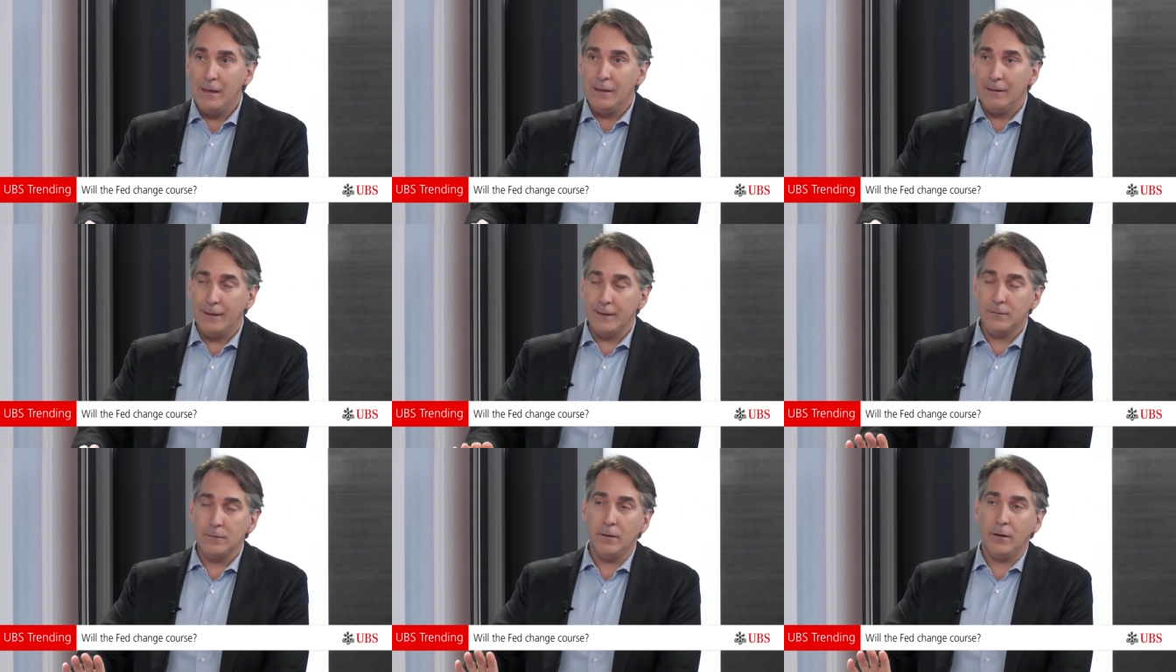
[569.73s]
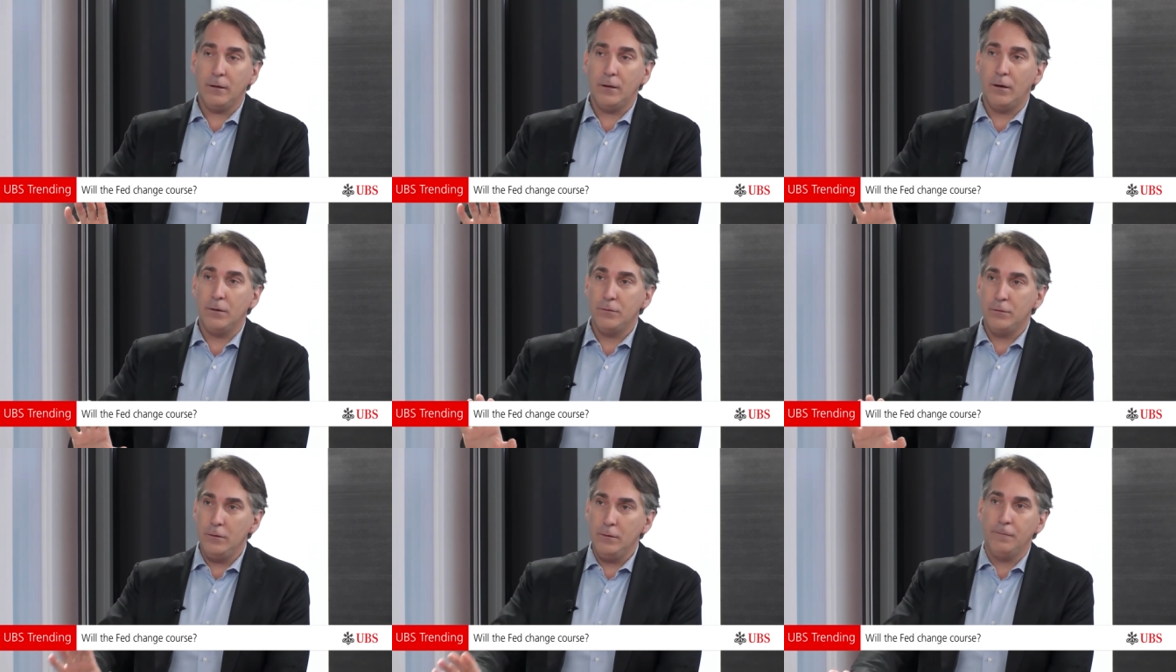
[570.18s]
let's not
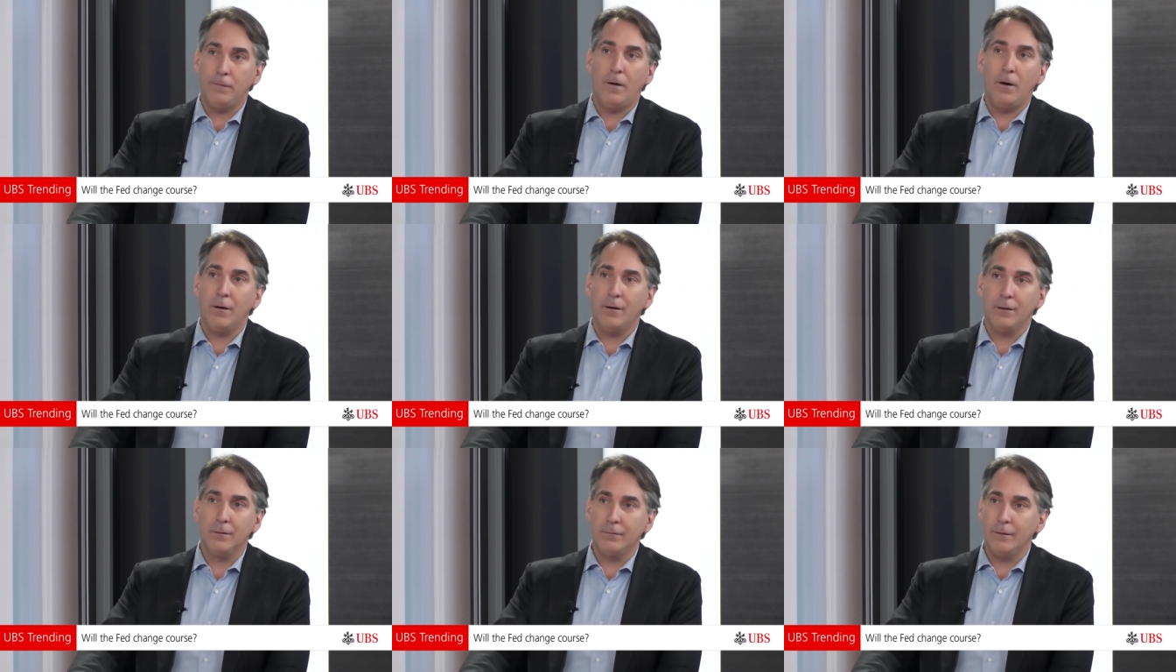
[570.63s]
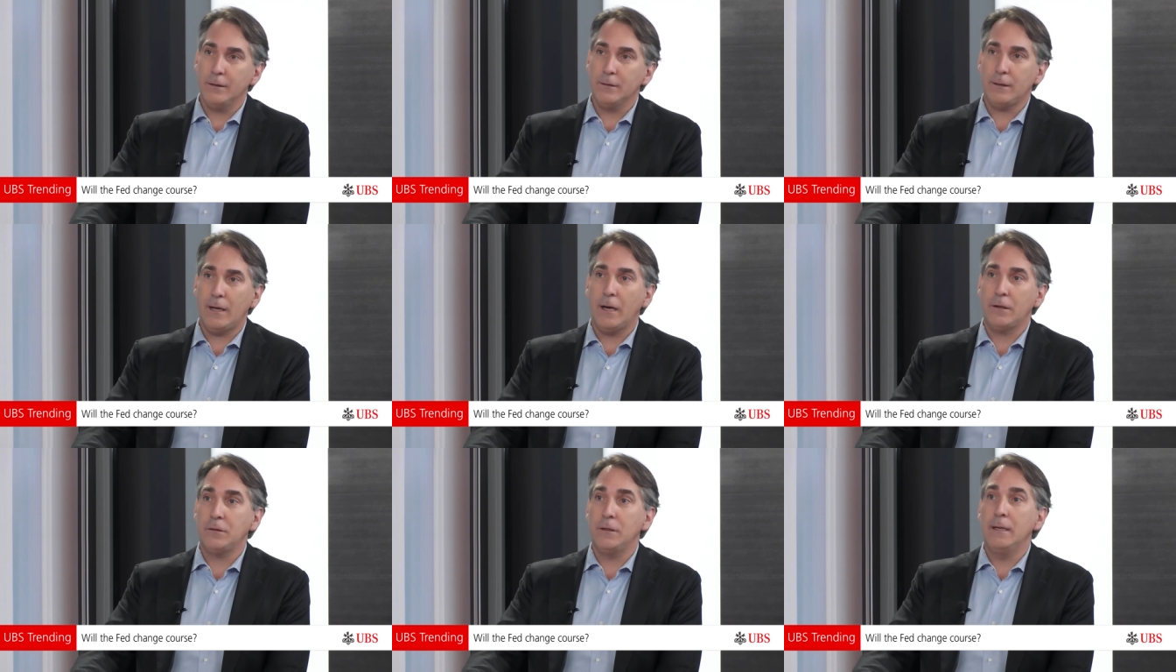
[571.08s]
go too far and
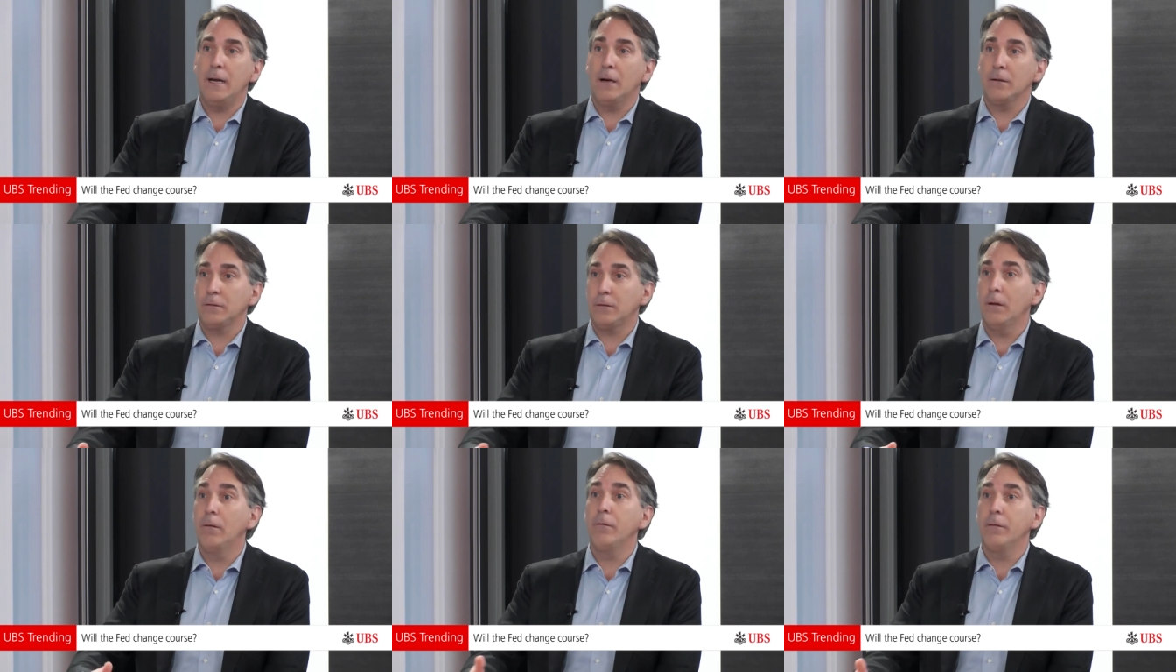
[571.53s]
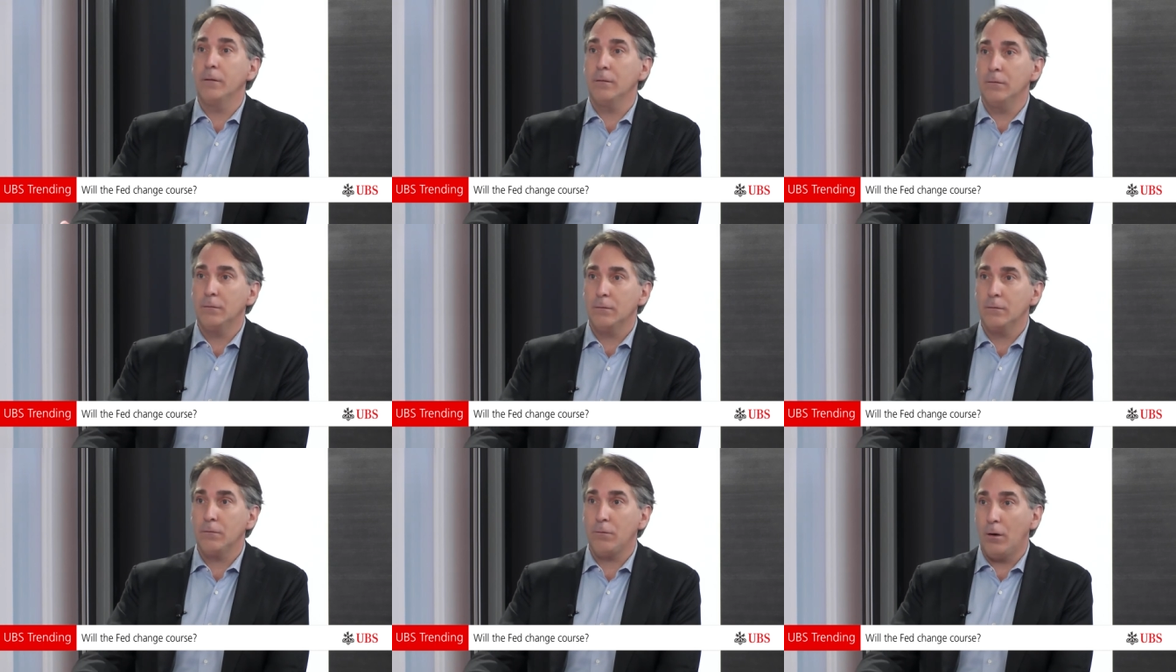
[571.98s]
risk actually now
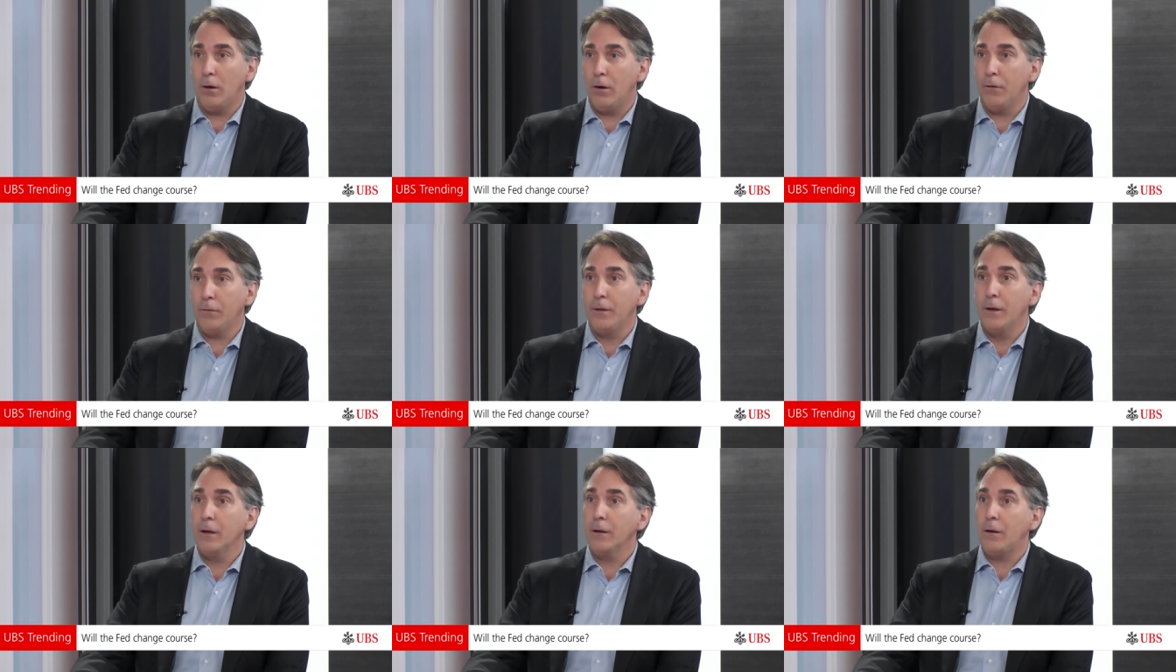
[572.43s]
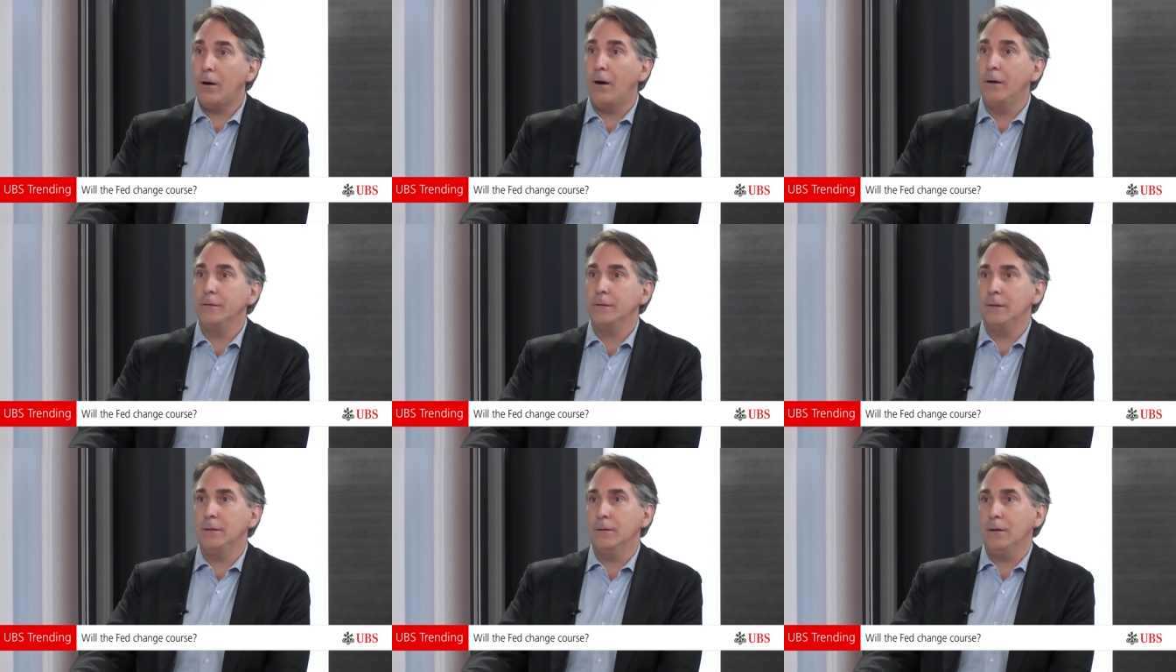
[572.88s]
slowing growth,
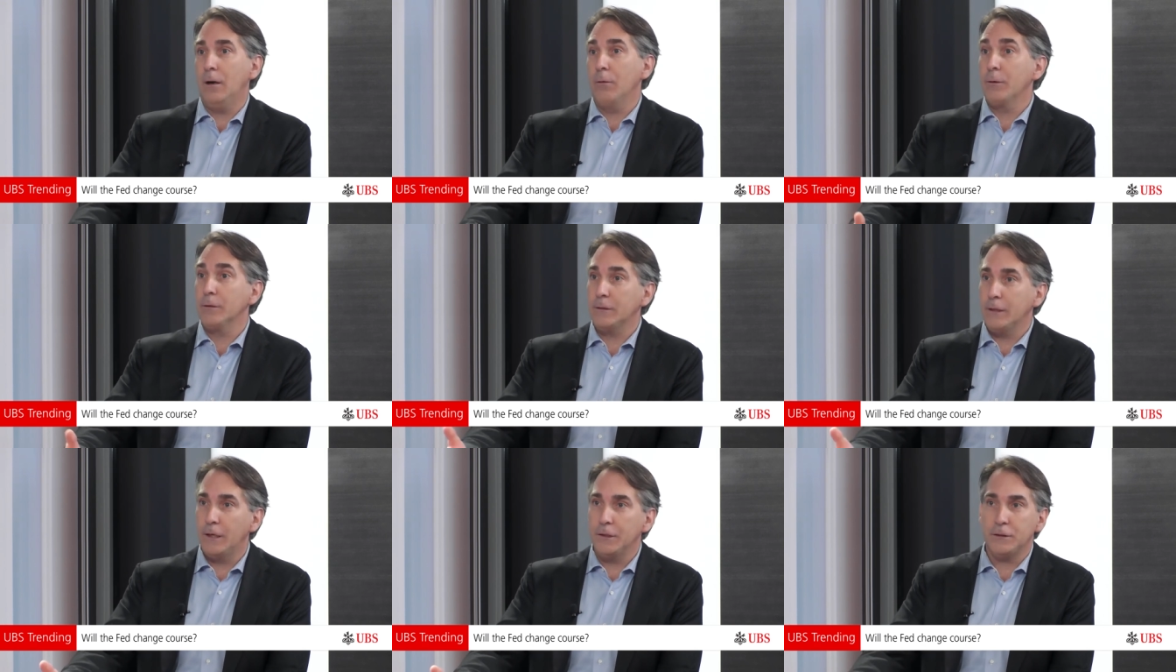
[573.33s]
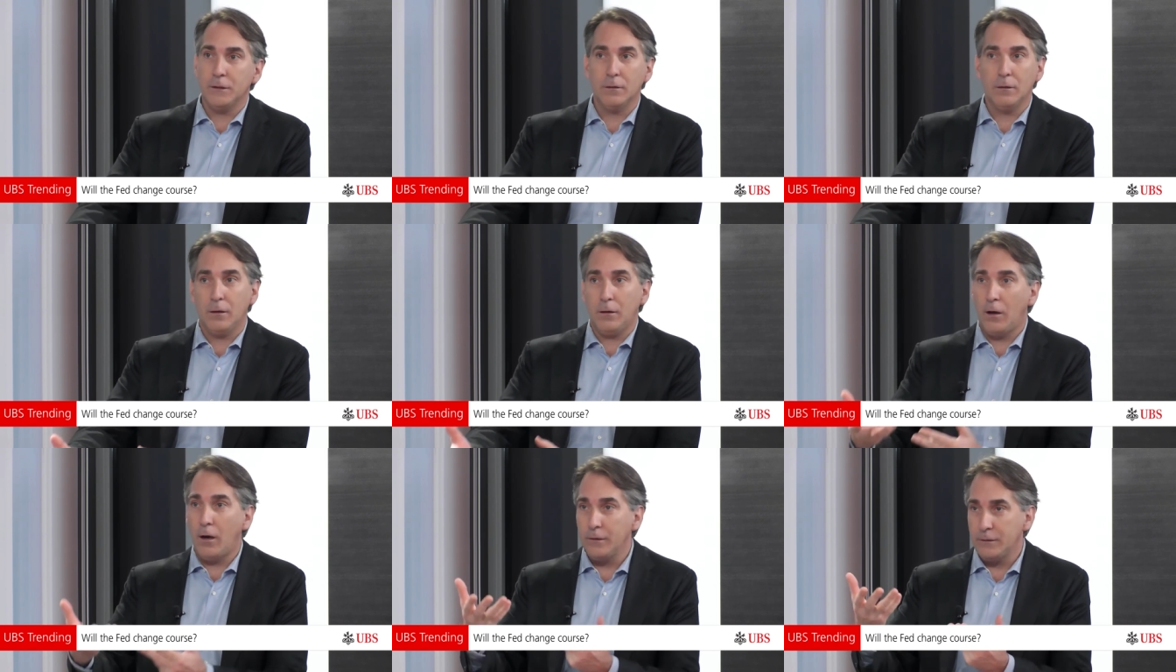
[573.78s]
causing a recession,
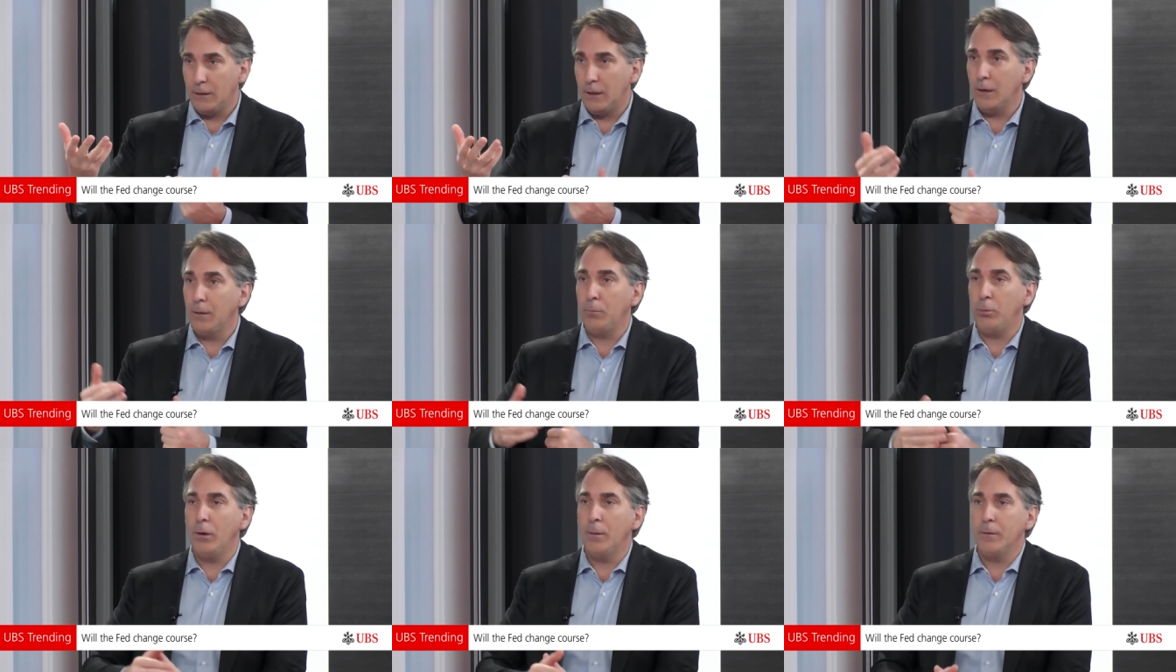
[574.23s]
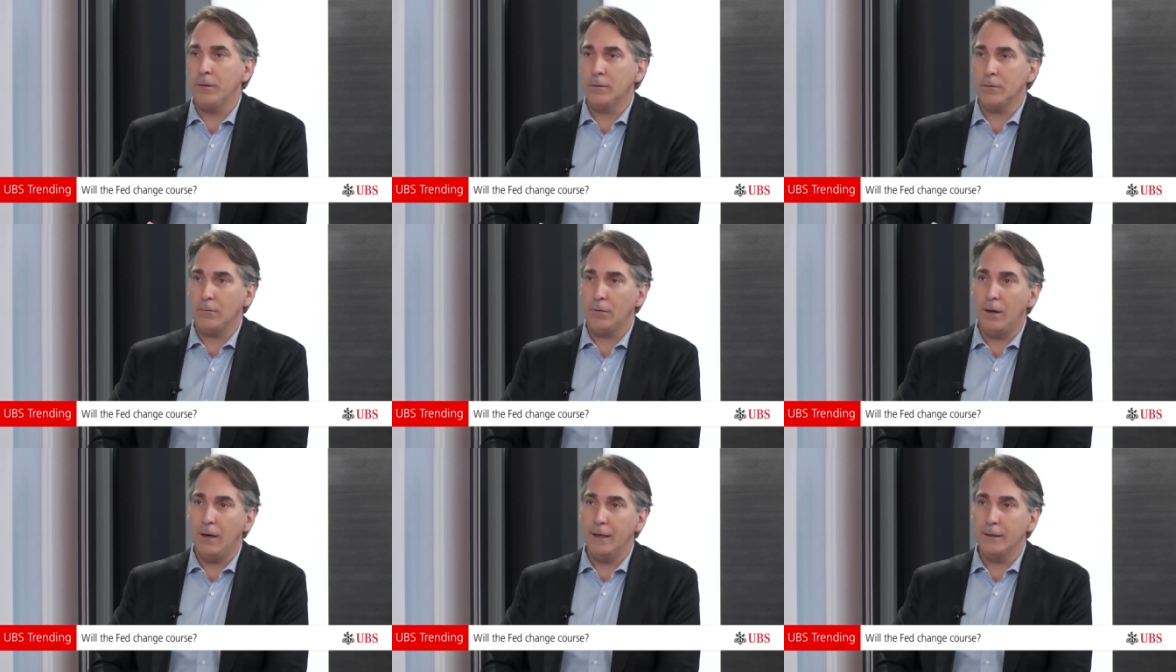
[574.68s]
causing unemployment
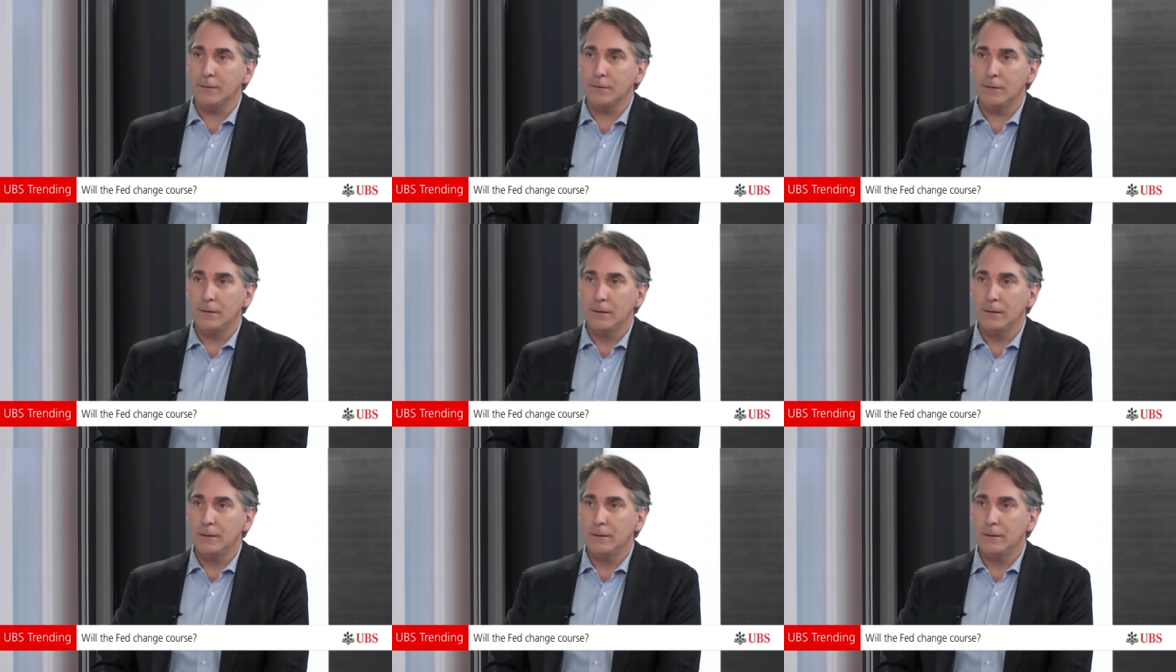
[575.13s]
to rise. Right.